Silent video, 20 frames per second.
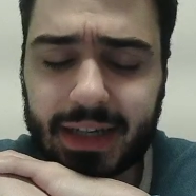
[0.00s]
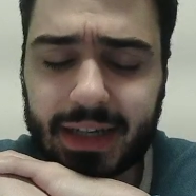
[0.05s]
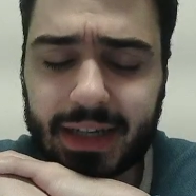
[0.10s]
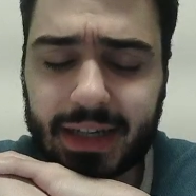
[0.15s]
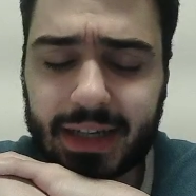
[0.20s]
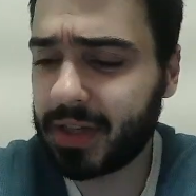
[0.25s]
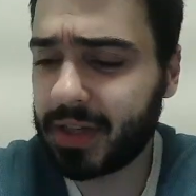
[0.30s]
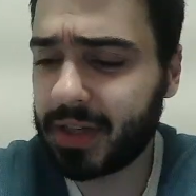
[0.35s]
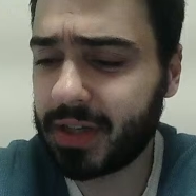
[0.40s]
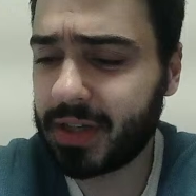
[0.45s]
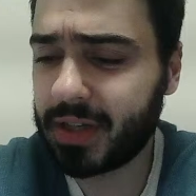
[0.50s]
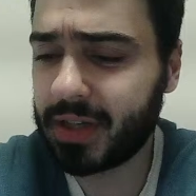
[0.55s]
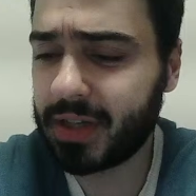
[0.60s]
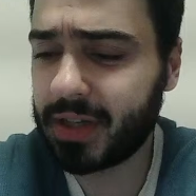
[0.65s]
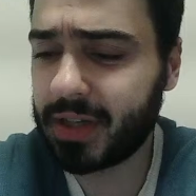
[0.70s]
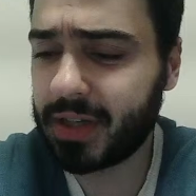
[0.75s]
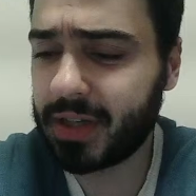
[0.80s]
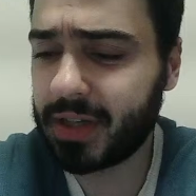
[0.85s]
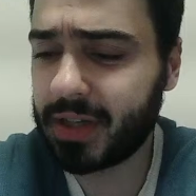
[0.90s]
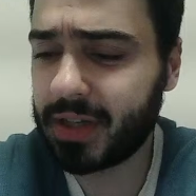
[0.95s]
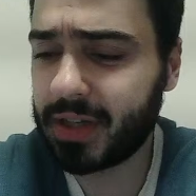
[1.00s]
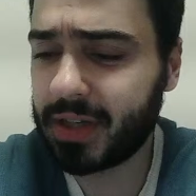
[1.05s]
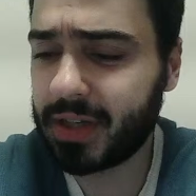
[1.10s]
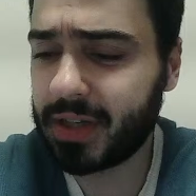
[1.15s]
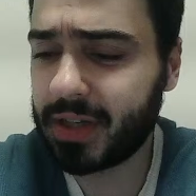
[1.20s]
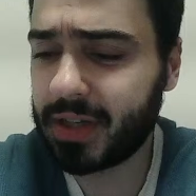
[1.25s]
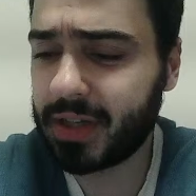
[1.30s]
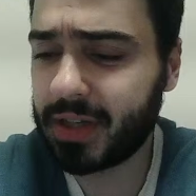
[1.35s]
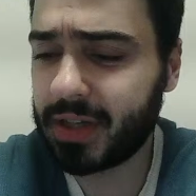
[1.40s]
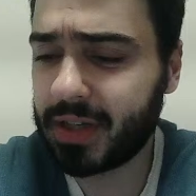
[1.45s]
couldn't get
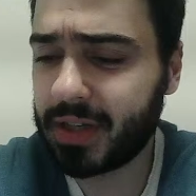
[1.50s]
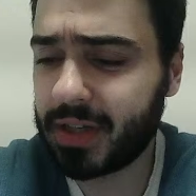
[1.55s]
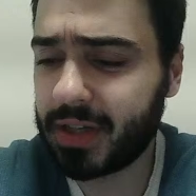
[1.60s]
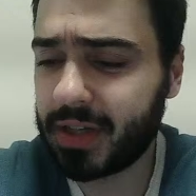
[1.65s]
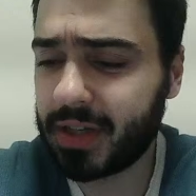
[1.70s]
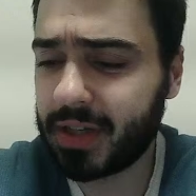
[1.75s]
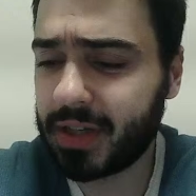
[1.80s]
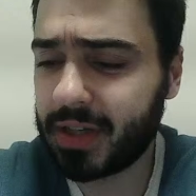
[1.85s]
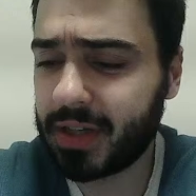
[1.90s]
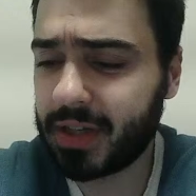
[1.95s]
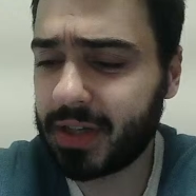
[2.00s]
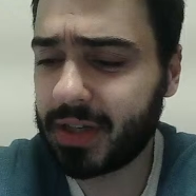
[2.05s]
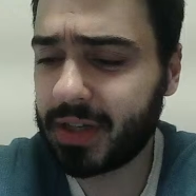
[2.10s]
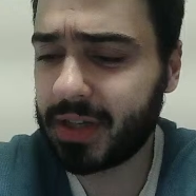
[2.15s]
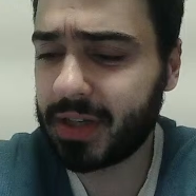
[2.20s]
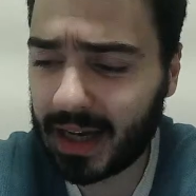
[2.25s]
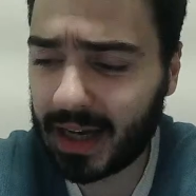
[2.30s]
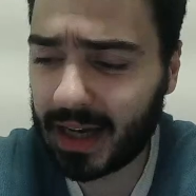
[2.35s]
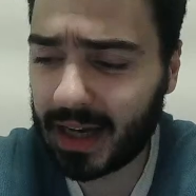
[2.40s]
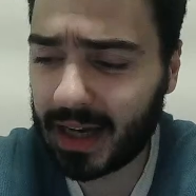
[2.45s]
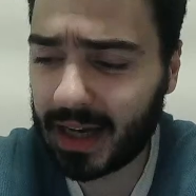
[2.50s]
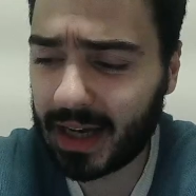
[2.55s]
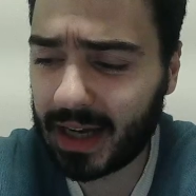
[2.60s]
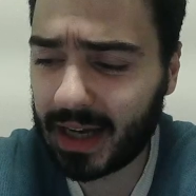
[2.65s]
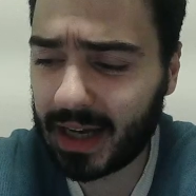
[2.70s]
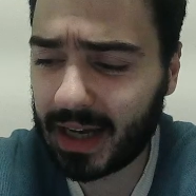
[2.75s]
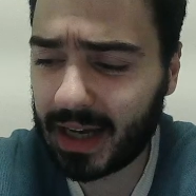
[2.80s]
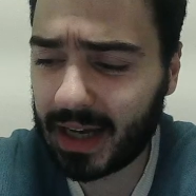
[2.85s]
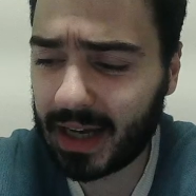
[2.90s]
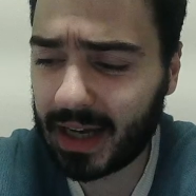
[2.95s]
it out,
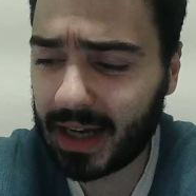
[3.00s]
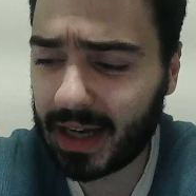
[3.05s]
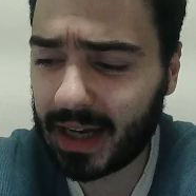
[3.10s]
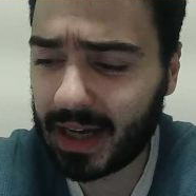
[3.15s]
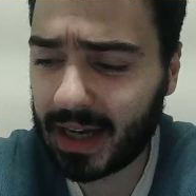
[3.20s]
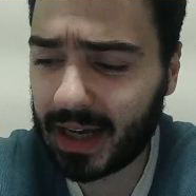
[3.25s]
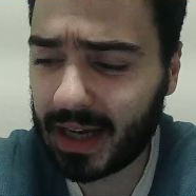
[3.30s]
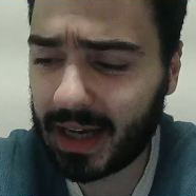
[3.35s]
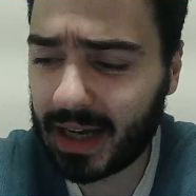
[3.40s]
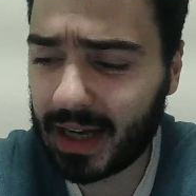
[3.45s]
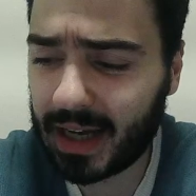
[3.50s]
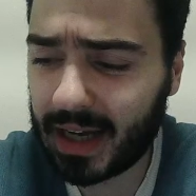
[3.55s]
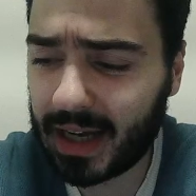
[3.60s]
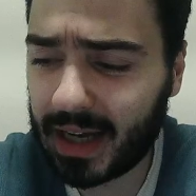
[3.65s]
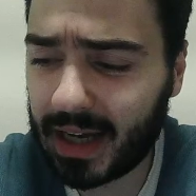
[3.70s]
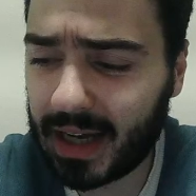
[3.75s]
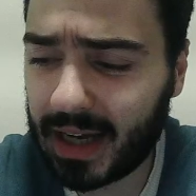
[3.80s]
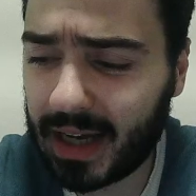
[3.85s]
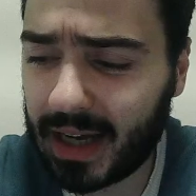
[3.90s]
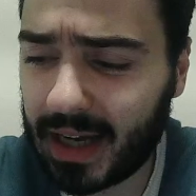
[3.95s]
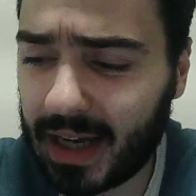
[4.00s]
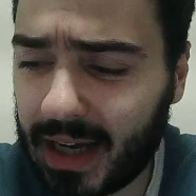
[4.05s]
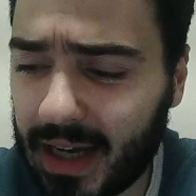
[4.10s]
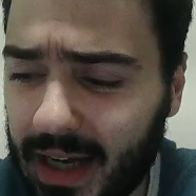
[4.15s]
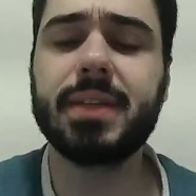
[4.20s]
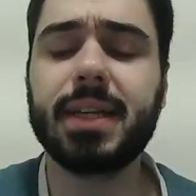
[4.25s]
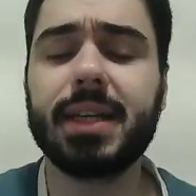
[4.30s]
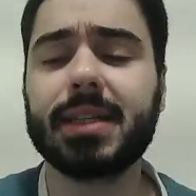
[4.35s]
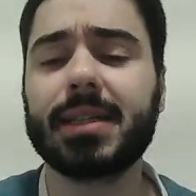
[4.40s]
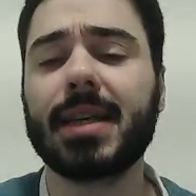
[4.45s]
and Barbashev scored with
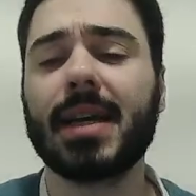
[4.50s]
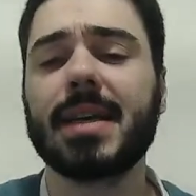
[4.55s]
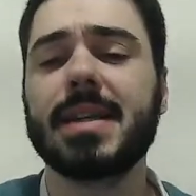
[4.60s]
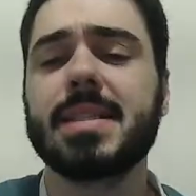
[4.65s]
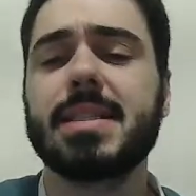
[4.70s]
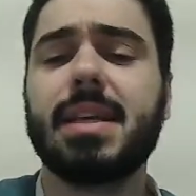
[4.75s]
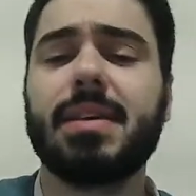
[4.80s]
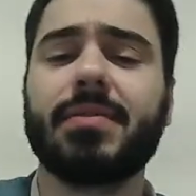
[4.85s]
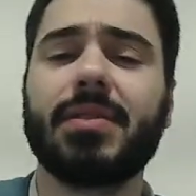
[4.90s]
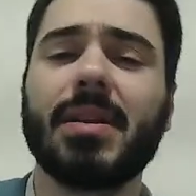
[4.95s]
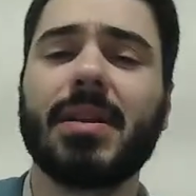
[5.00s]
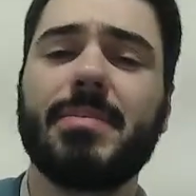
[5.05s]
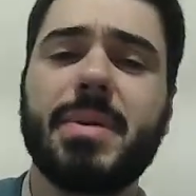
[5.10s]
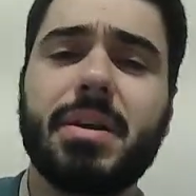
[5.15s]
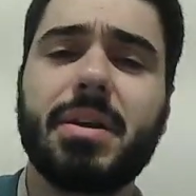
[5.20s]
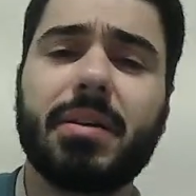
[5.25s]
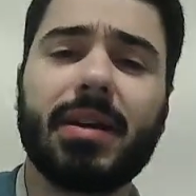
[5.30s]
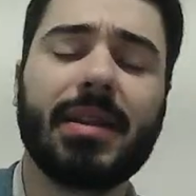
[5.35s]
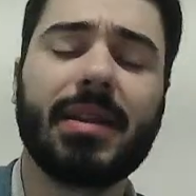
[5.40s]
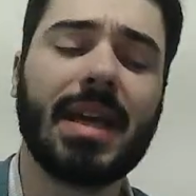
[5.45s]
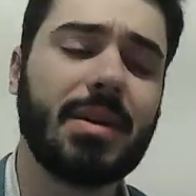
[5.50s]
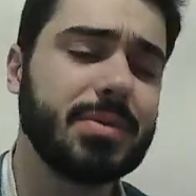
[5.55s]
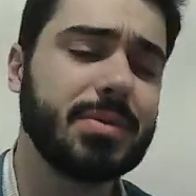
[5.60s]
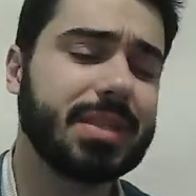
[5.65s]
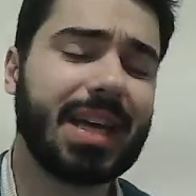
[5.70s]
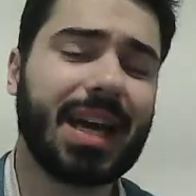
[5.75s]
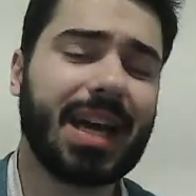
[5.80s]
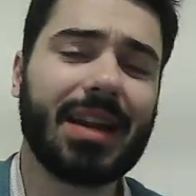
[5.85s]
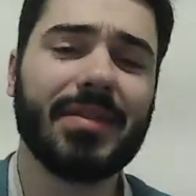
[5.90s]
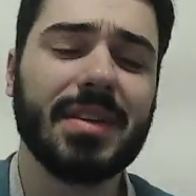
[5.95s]
15 seconds left in the period. That was
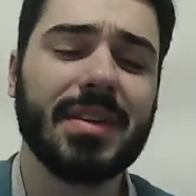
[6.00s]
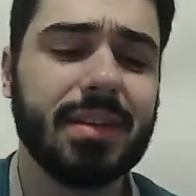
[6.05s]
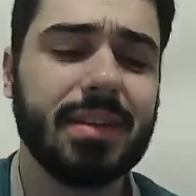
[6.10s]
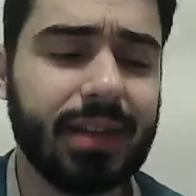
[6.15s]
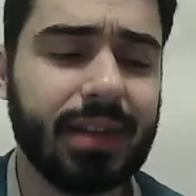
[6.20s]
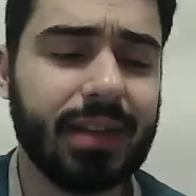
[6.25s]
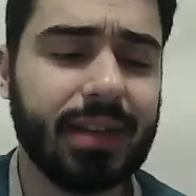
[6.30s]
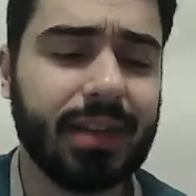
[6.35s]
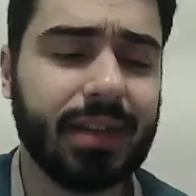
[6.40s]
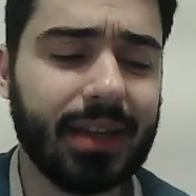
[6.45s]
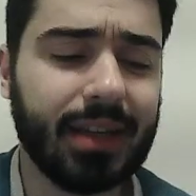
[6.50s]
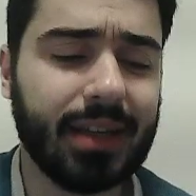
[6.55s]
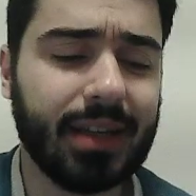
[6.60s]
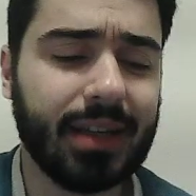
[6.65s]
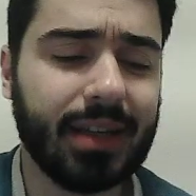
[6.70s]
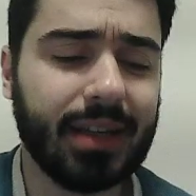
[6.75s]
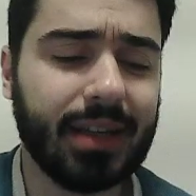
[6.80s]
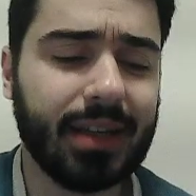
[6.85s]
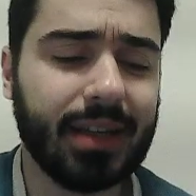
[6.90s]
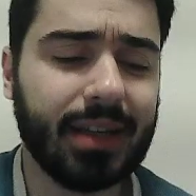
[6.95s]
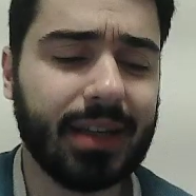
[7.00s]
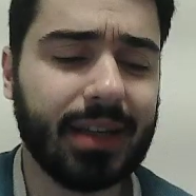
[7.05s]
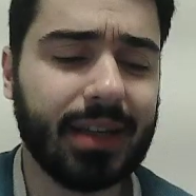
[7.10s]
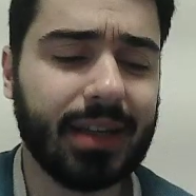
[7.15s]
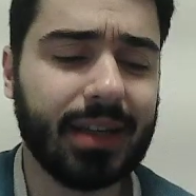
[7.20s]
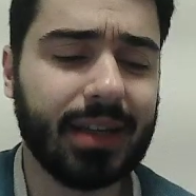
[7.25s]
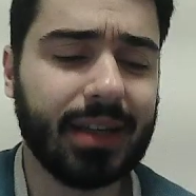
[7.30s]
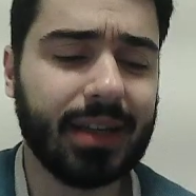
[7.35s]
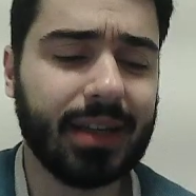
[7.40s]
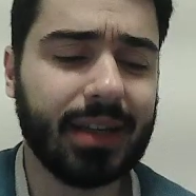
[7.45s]
kind of a
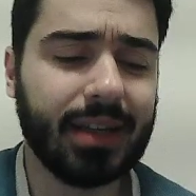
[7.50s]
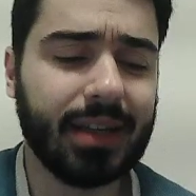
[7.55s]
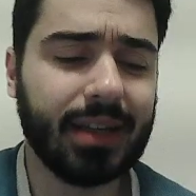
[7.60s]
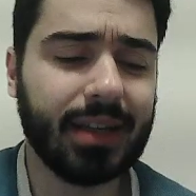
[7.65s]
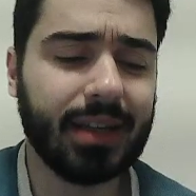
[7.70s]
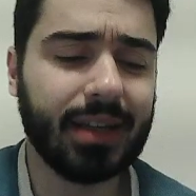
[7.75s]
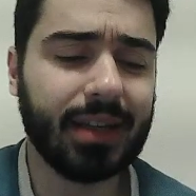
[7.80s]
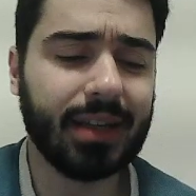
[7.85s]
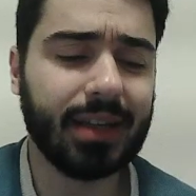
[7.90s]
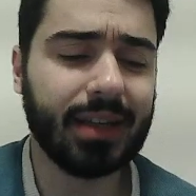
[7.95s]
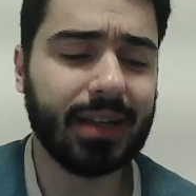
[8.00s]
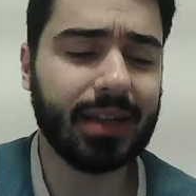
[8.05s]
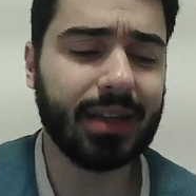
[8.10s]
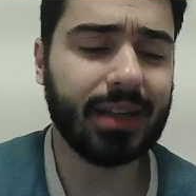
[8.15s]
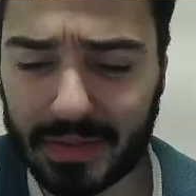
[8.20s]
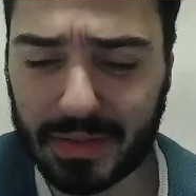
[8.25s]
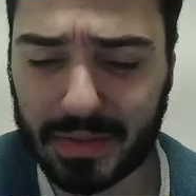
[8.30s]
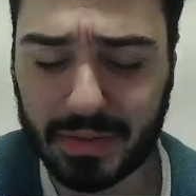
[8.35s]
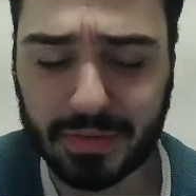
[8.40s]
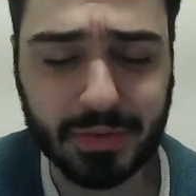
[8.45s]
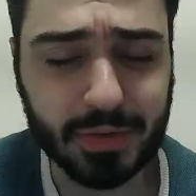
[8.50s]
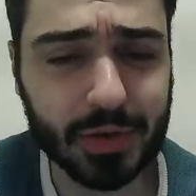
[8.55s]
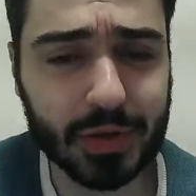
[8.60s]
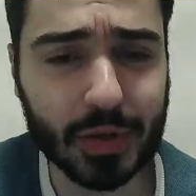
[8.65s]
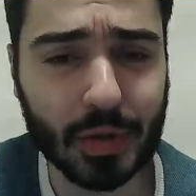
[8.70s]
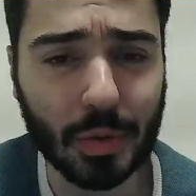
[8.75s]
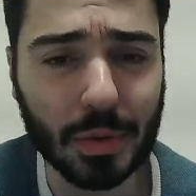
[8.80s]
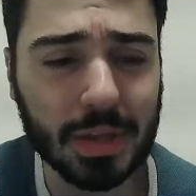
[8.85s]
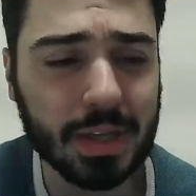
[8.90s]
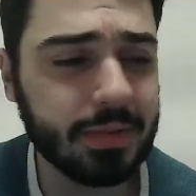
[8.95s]
deflator. If the first
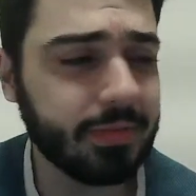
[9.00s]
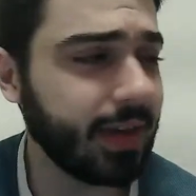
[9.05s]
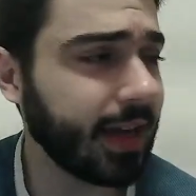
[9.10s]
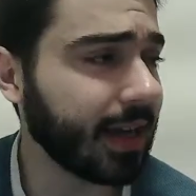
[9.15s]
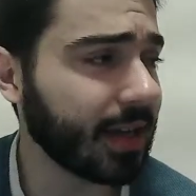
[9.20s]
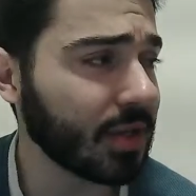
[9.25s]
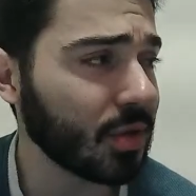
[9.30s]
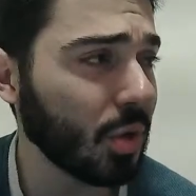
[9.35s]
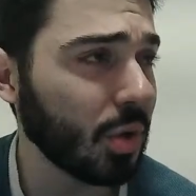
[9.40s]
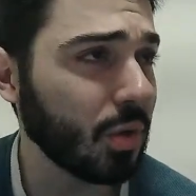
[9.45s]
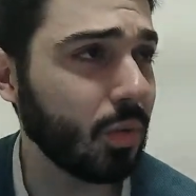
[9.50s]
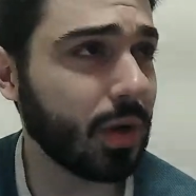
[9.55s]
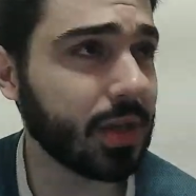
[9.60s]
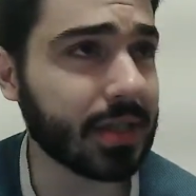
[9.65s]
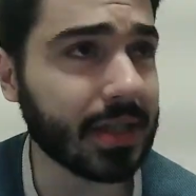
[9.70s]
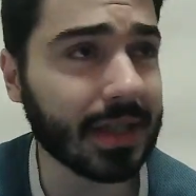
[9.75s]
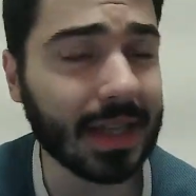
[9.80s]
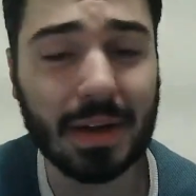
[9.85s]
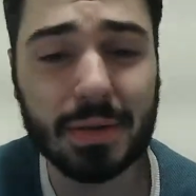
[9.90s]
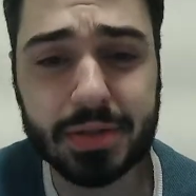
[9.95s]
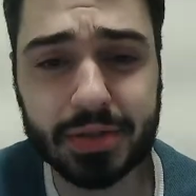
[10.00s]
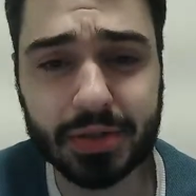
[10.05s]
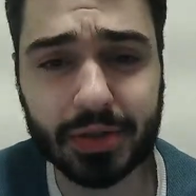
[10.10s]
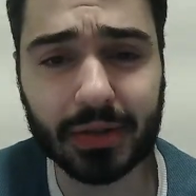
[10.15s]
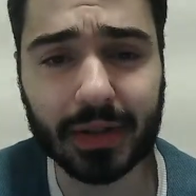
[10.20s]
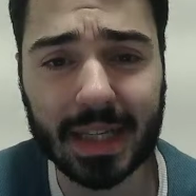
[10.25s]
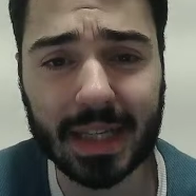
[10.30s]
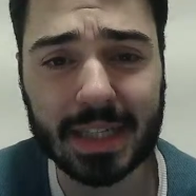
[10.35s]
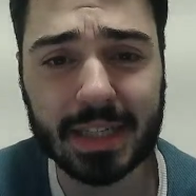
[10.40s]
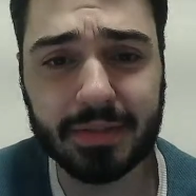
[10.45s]
goal Vegas scored wasn't, that was
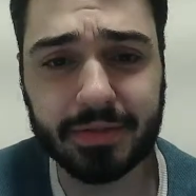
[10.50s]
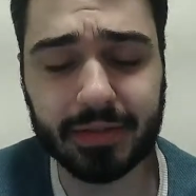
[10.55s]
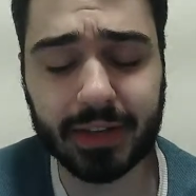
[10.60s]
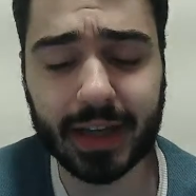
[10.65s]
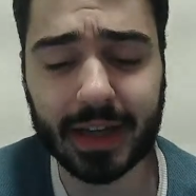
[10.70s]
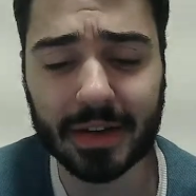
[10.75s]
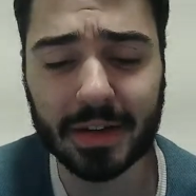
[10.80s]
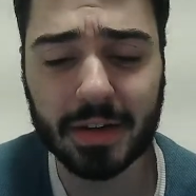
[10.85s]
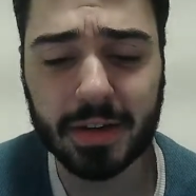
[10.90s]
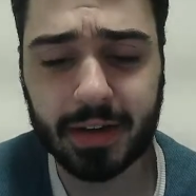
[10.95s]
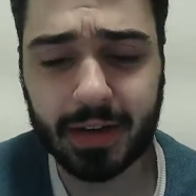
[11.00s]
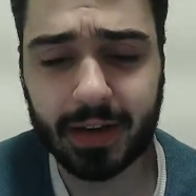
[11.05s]
certainly a deflator.